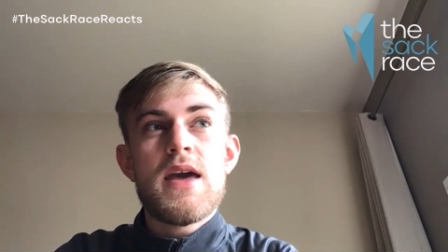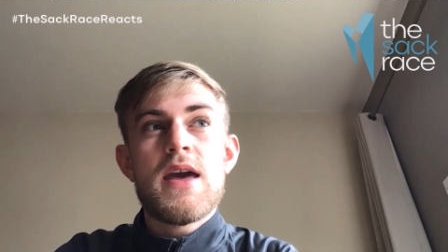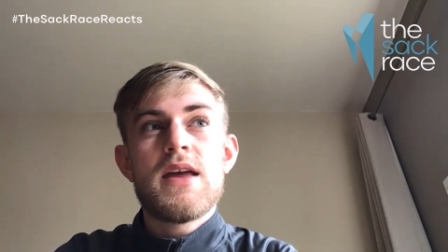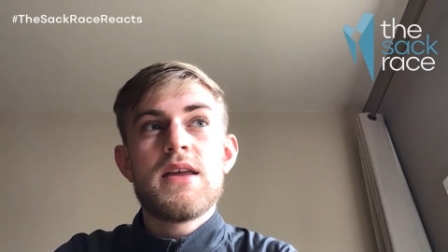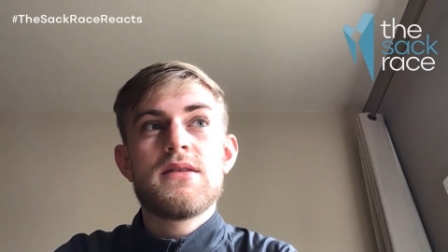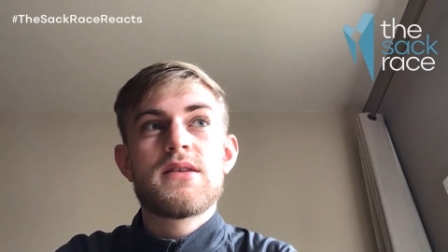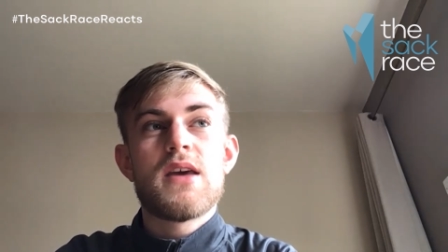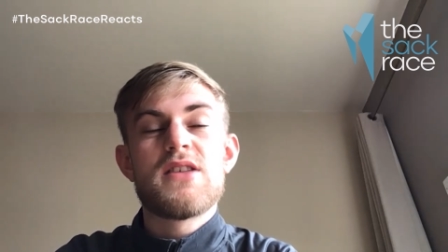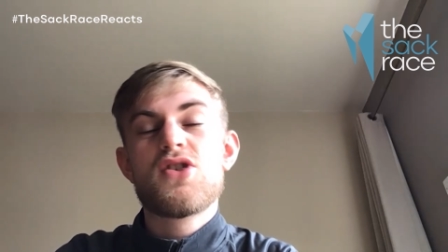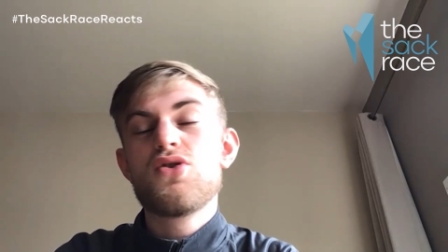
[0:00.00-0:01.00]

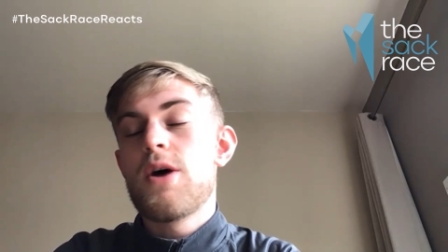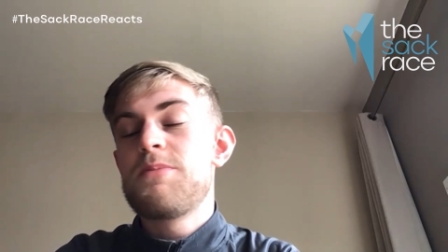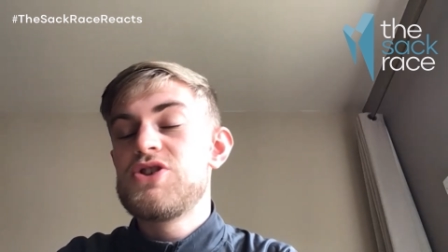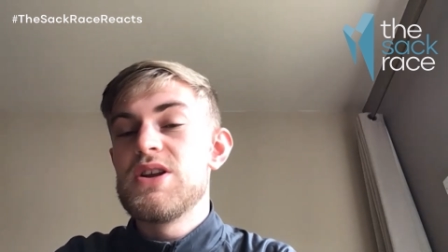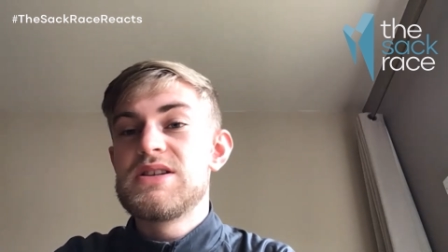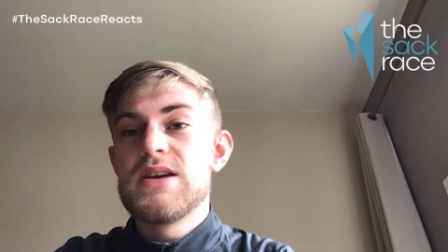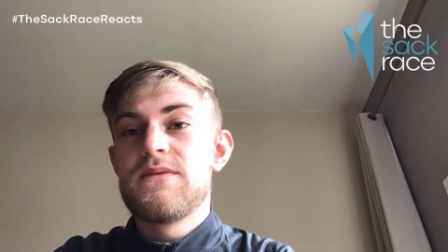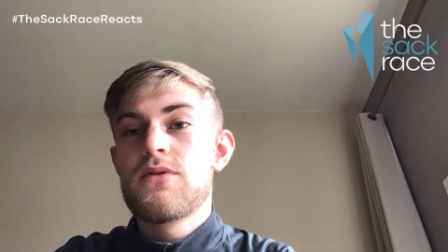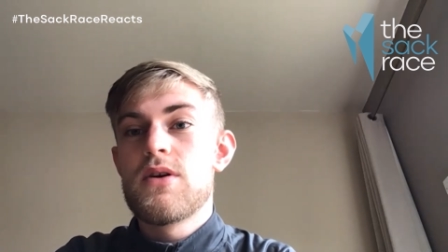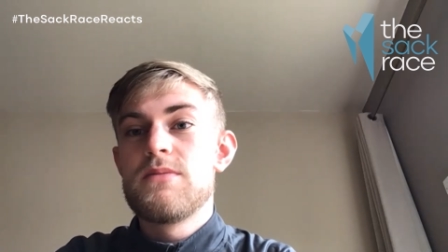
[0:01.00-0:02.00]
it's a good opportunity
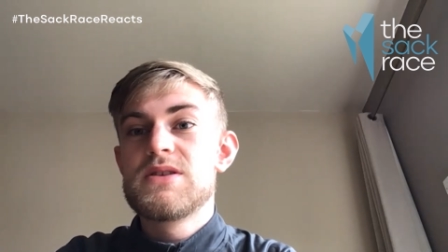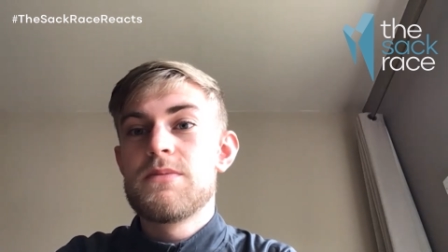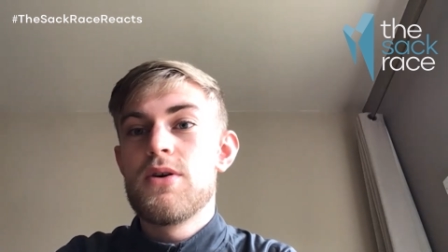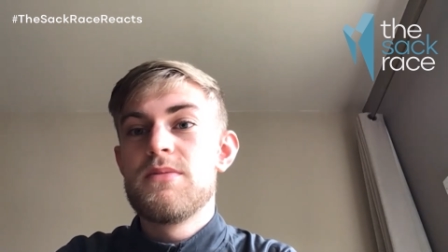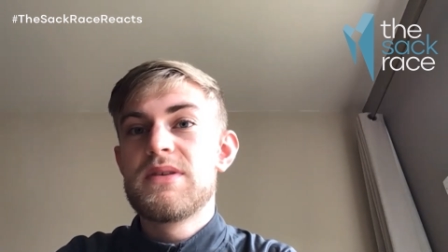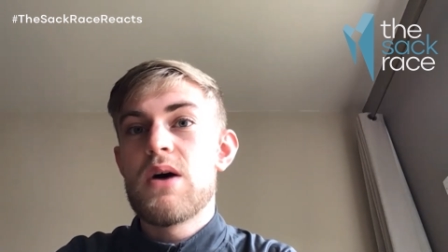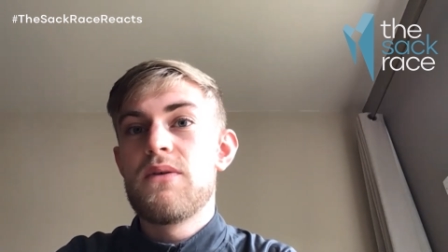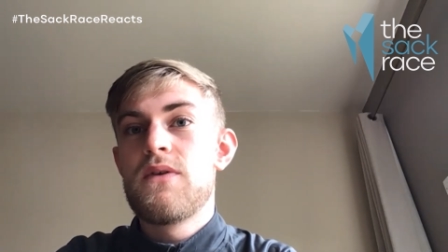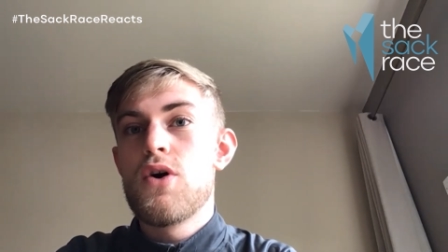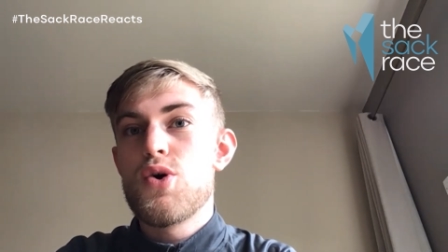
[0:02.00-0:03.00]
for him to put
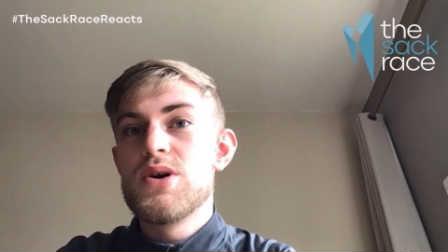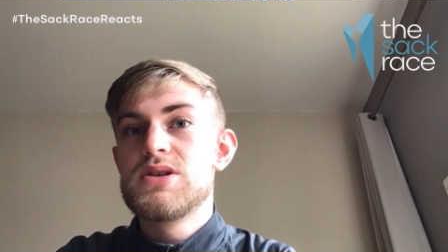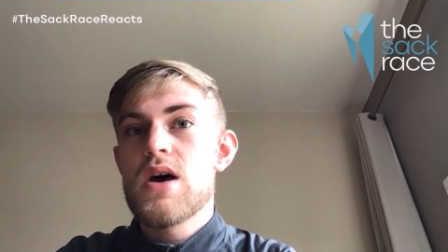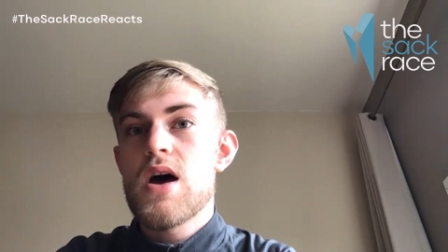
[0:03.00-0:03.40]
himself forward,